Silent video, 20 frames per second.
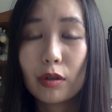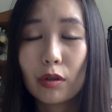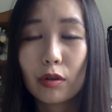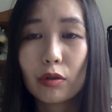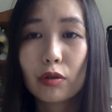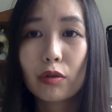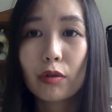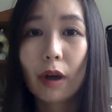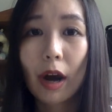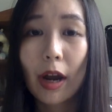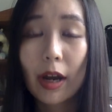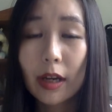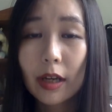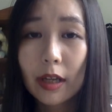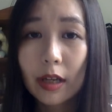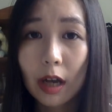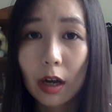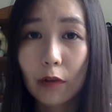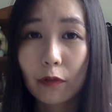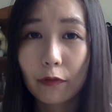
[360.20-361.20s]
you know trying
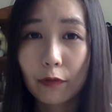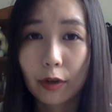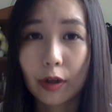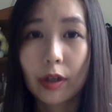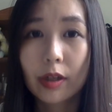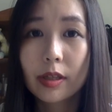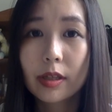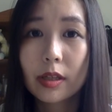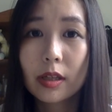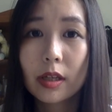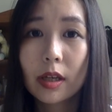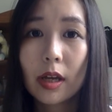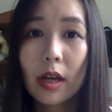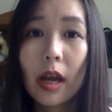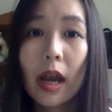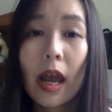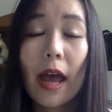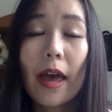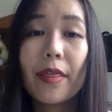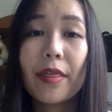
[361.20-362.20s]
it out first
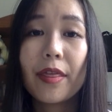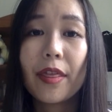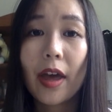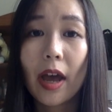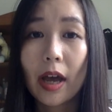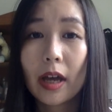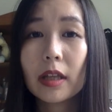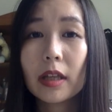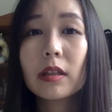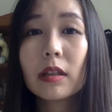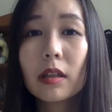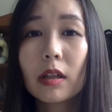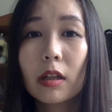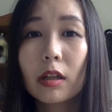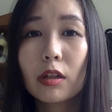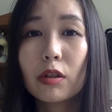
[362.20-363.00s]
and then